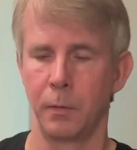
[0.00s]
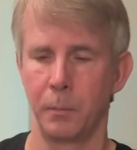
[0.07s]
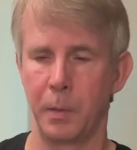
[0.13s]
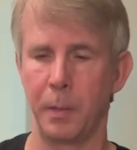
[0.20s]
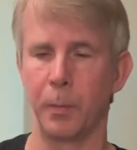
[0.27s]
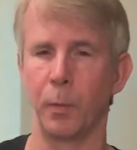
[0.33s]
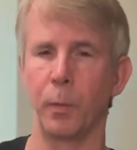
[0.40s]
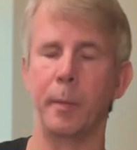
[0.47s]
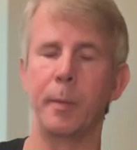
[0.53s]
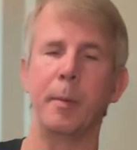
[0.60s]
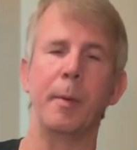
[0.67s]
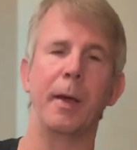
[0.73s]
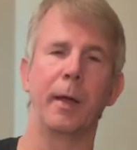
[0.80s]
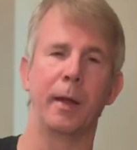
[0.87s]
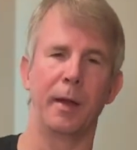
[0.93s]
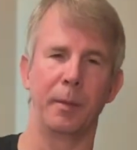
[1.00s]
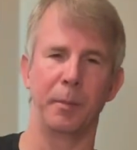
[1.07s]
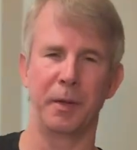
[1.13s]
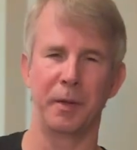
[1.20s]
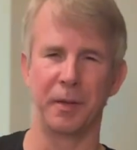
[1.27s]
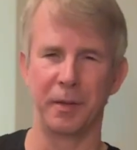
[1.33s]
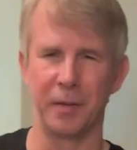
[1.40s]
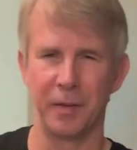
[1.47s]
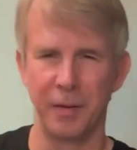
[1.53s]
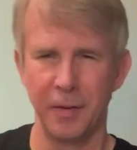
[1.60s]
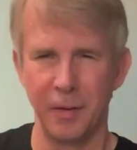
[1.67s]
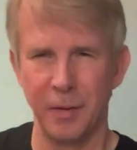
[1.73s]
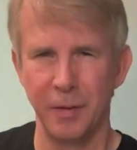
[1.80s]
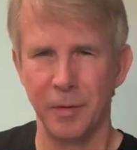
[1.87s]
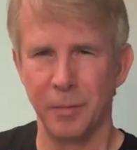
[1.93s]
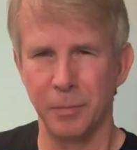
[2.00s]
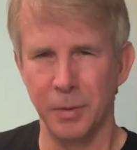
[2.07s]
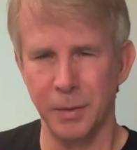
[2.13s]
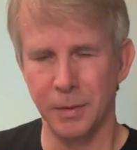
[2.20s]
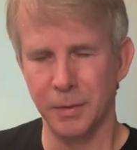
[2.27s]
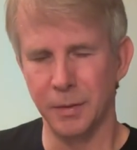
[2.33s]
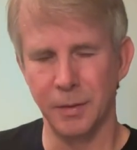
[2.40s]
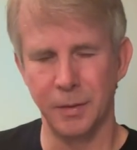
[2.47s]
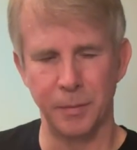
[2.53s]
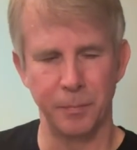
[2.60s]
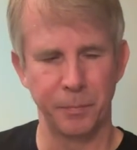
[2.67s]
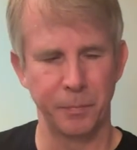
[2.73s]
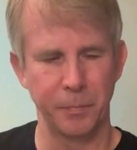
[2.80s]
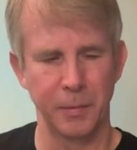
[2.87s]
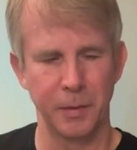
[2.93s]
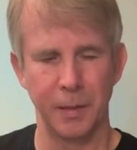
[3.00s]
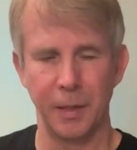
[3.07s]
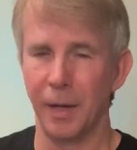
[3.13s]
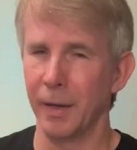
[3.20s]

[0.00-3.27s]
people will be mad at me. But I